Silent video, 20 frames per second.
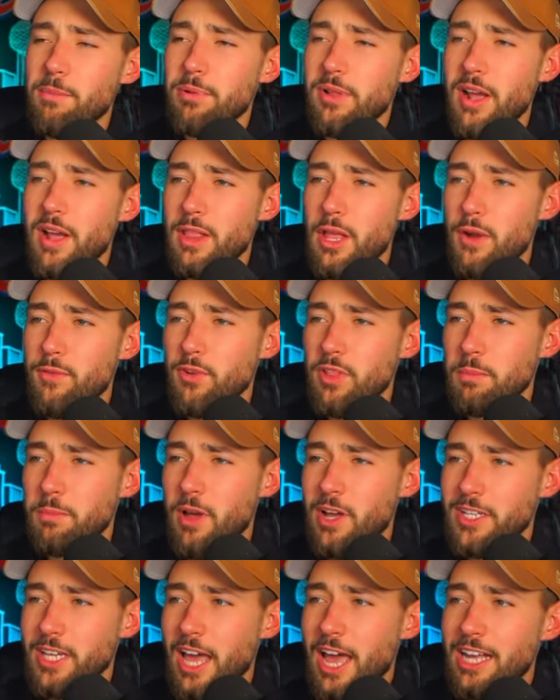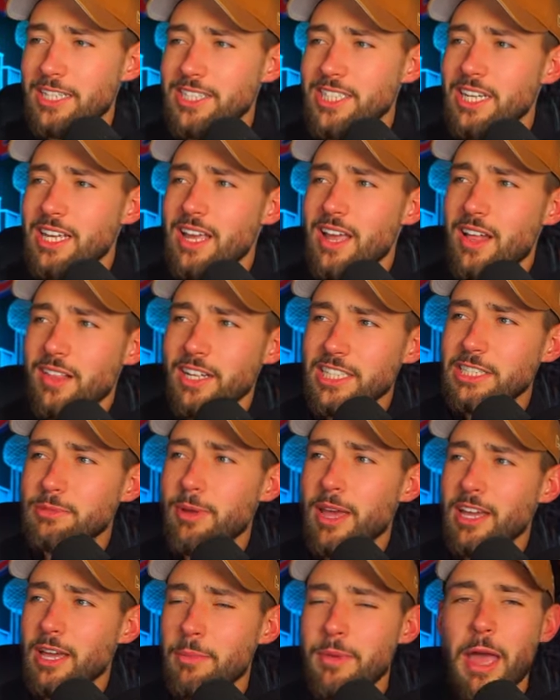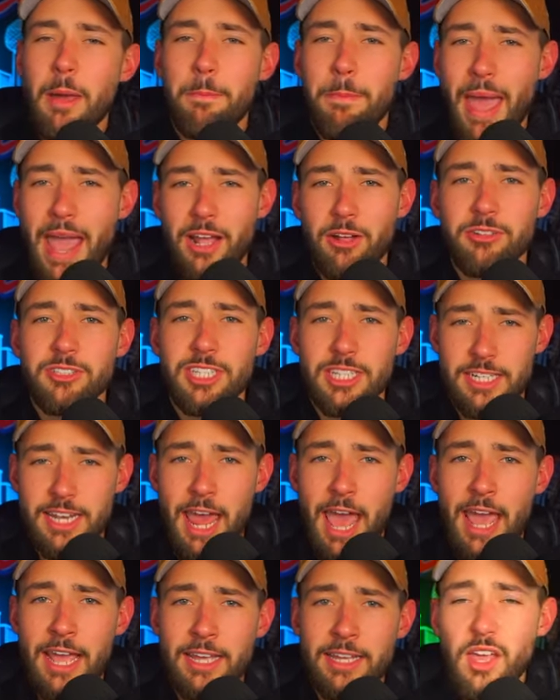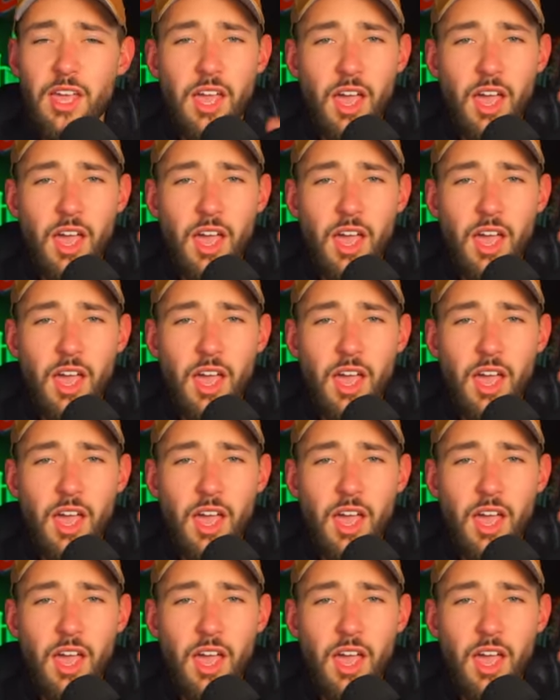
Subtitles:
player there for the Buckeyes. Let's make him a Bengal today.